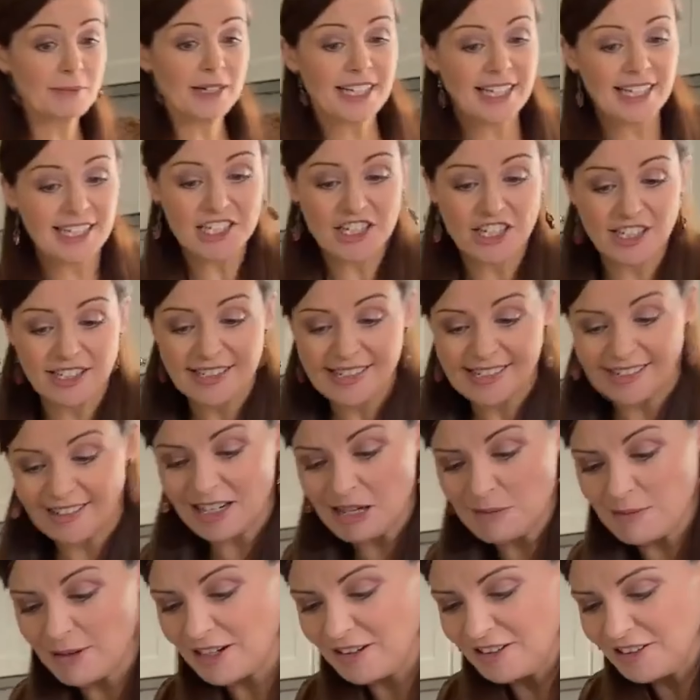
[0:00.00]
kitchen. Sorry
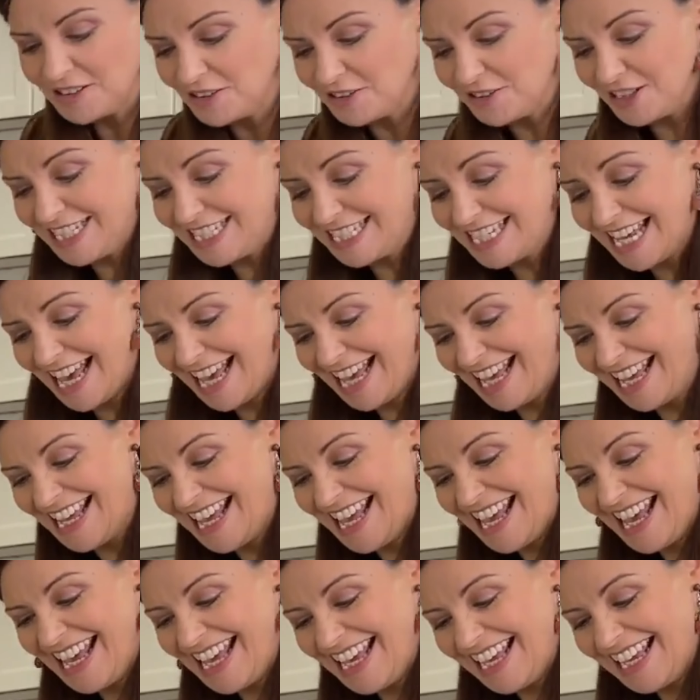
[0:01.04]
about all the noise.
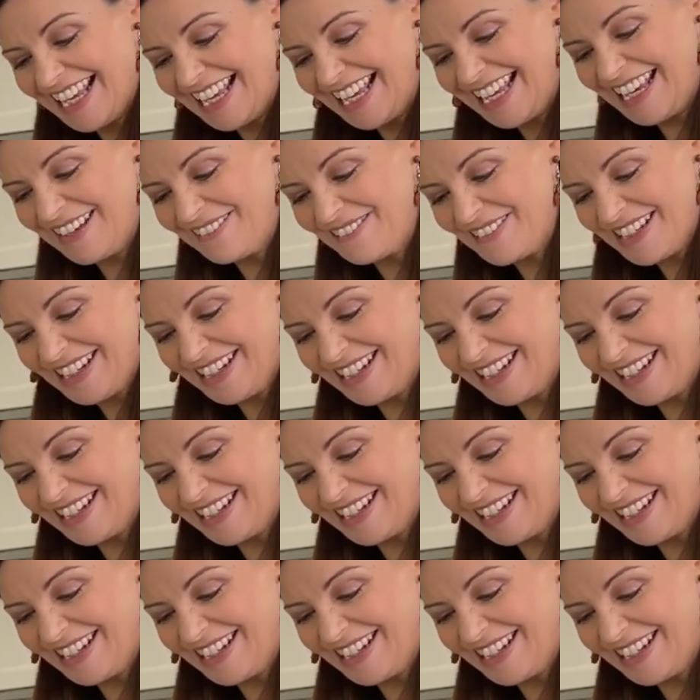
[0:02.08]
Give it a